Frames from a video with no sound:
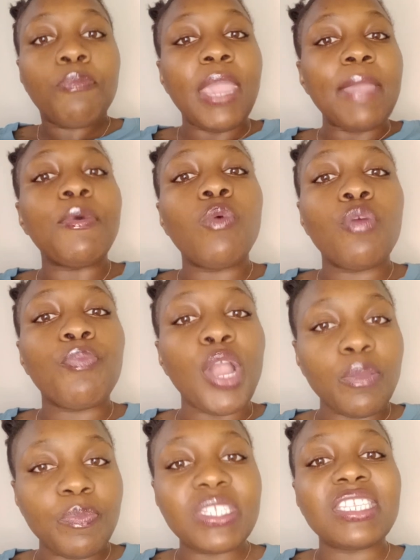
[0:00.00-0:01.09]
People will
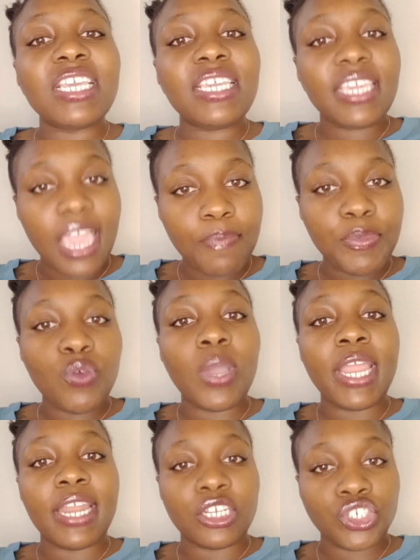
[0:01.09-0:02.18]
purposely keep you
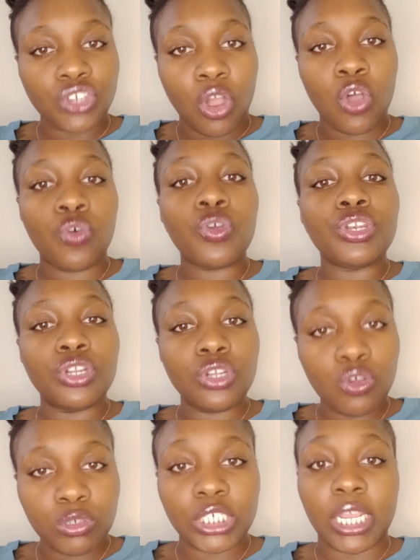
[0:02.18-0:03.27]
in that strong
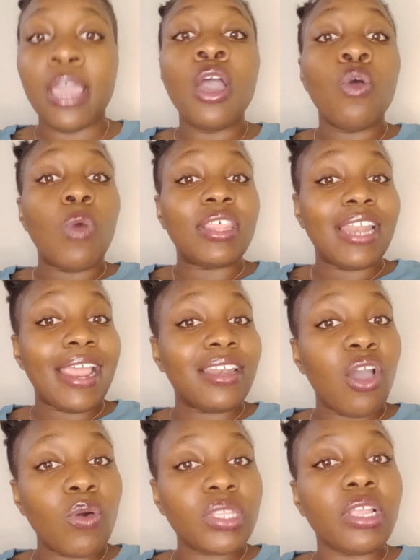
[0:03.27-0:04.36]
delusion, whether they
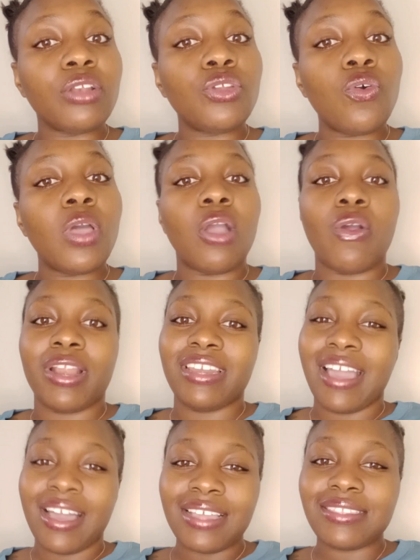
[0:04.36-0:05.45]
know what they're doing or
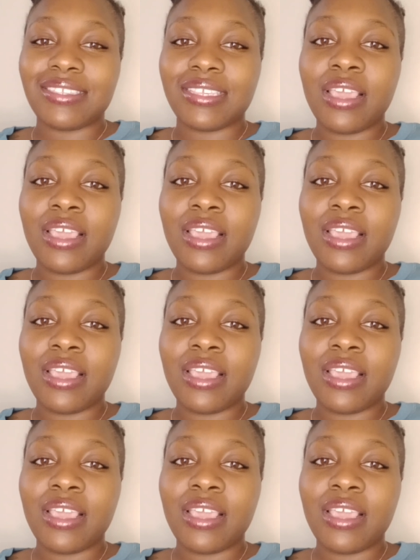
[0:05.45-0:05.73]
not.